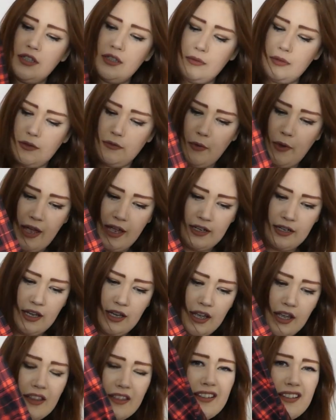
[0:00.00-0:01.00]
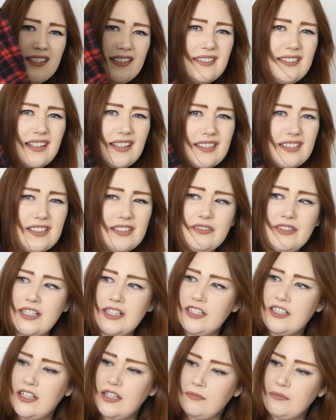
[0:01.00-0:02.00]
it would have been. This is actually
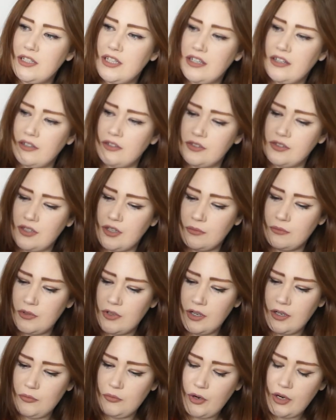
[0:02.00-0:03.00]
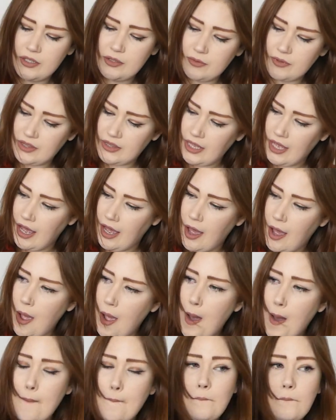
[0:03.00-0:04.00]
really cheap material, so I'm not impressed with that.
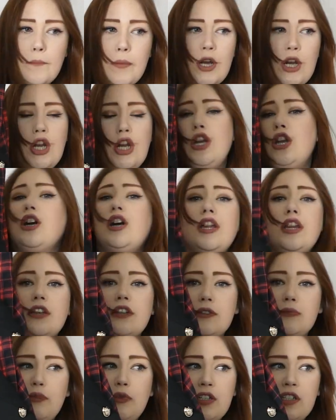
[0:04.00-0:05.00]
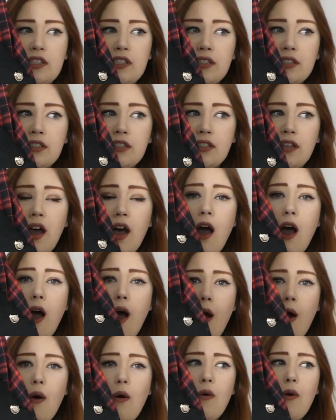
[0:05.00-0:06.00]
But look at those buttons
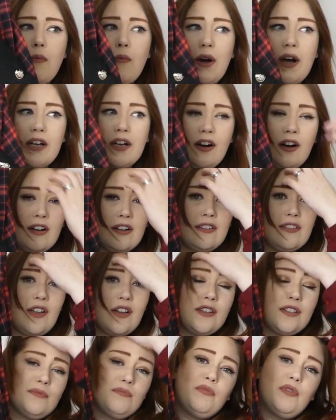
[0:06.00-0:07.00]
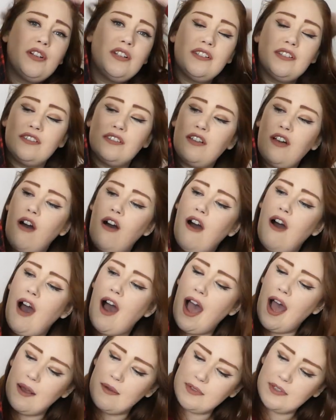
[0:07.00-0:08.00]
oh my god, those buttons are
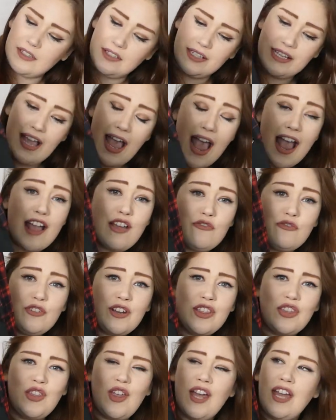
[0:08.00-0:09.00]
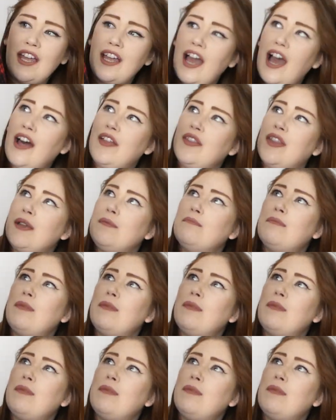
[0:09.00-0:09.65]
absolutely everything and they